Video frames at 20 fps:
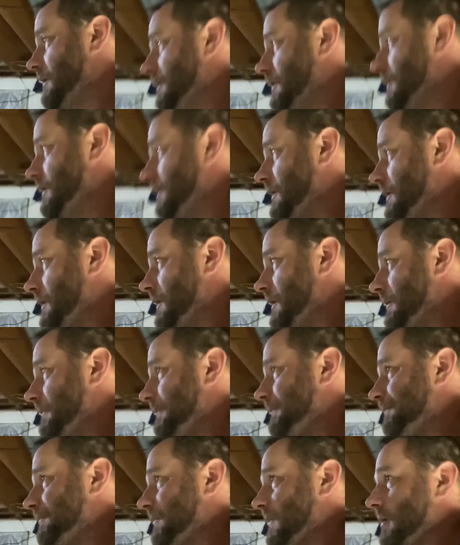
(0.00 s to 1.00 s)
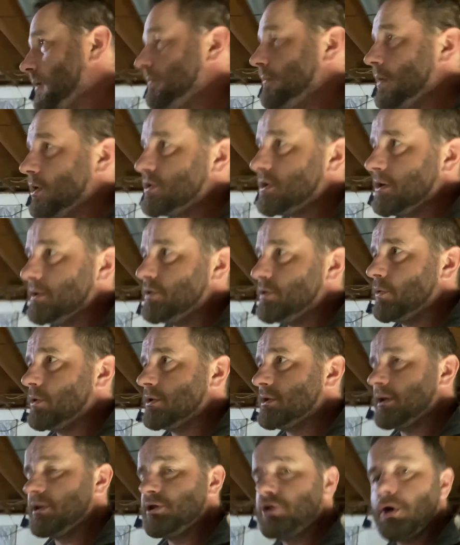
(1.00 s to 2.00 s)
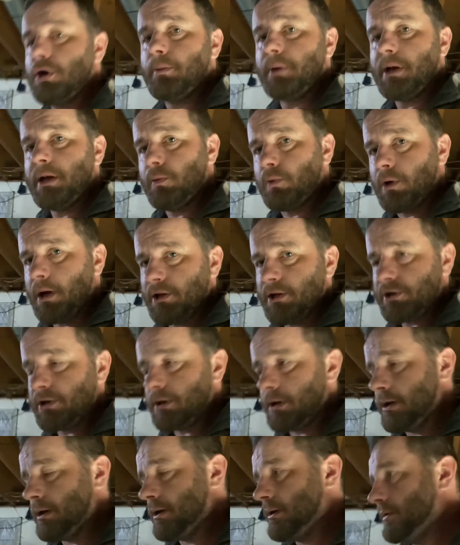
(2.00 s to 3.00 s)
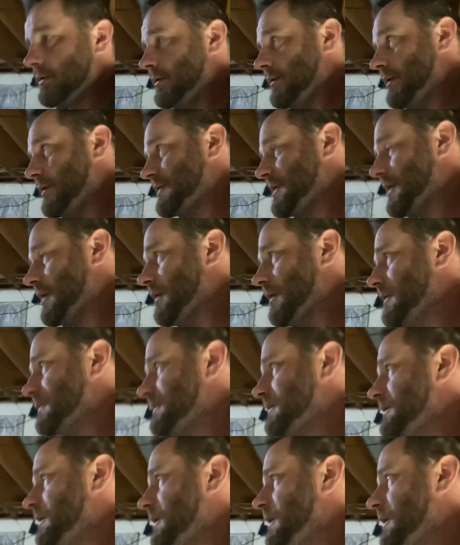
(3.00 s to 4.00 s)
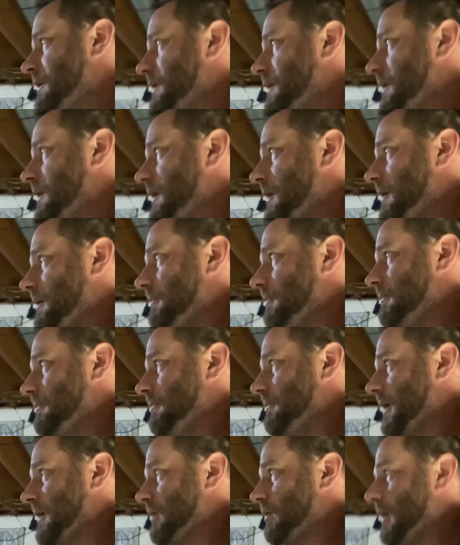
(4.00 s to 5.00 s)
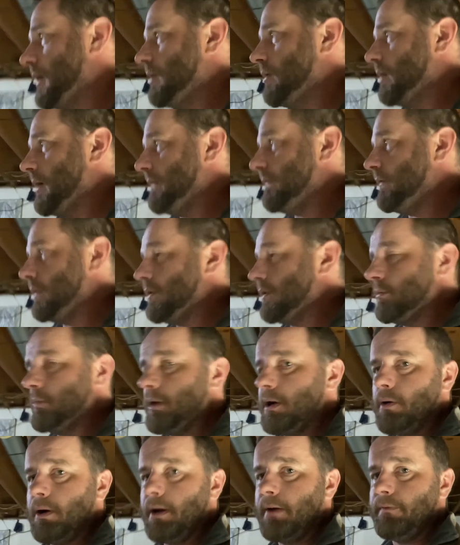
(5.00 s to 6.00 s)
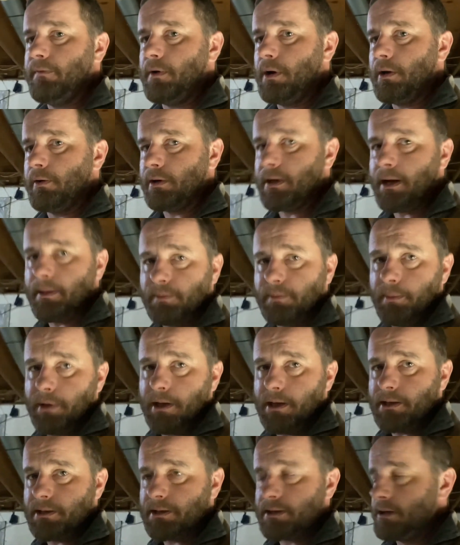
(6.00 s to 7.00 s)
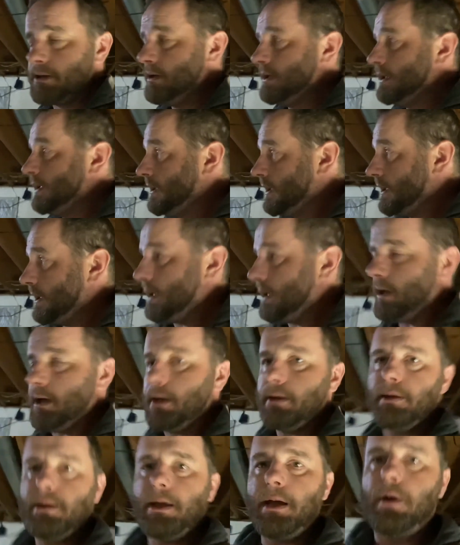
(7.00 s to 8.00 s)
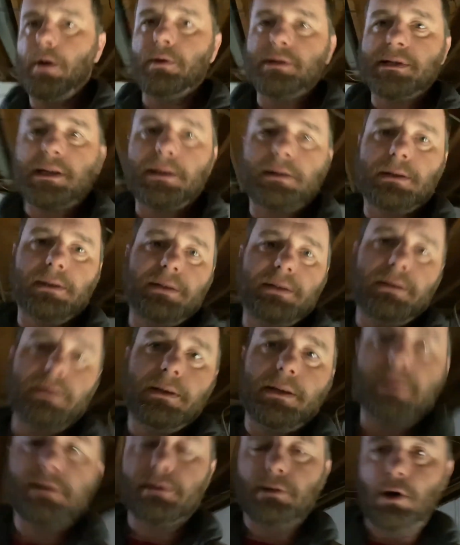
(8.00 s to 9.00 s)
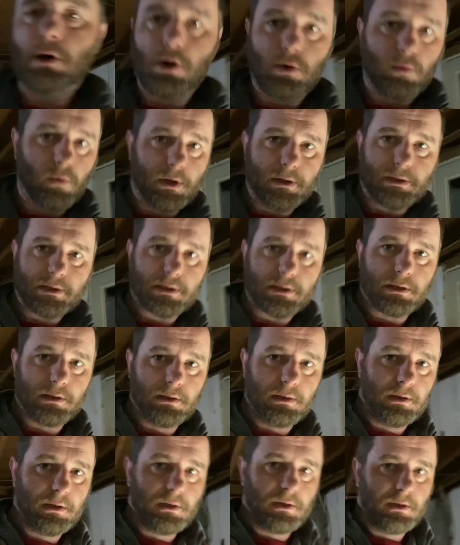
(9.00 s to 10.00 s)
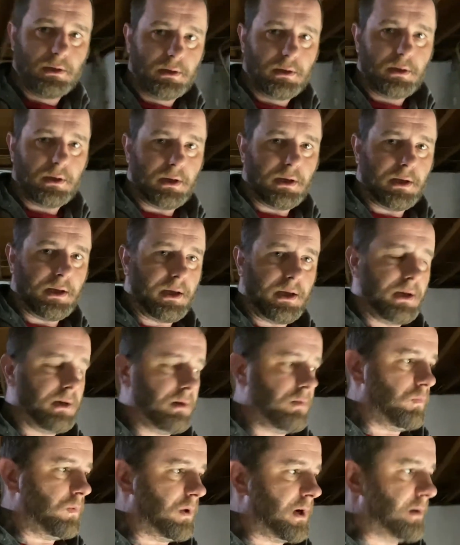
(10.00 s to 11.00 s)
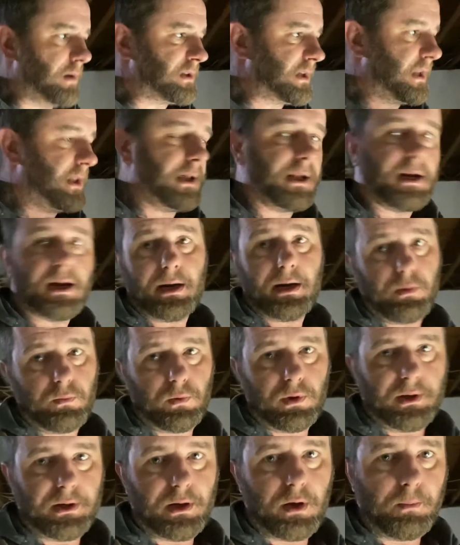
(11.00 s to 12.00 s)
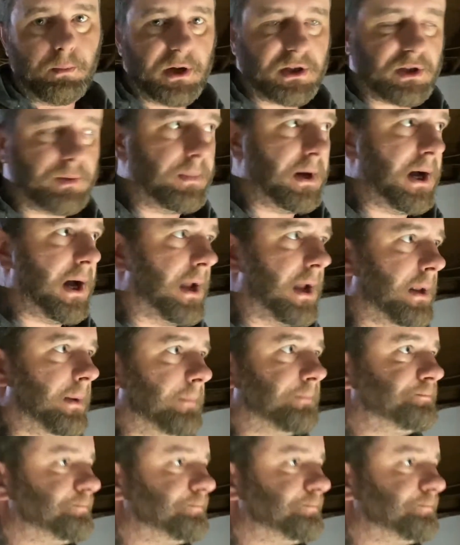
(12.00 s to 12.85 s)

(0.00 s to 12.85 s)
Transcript: mostly towards like Germany and Russia, those areas. My great-grandfather and my grandfather kept bees, and they always had these long ones. And when I was a kid, I didn't really know much about it.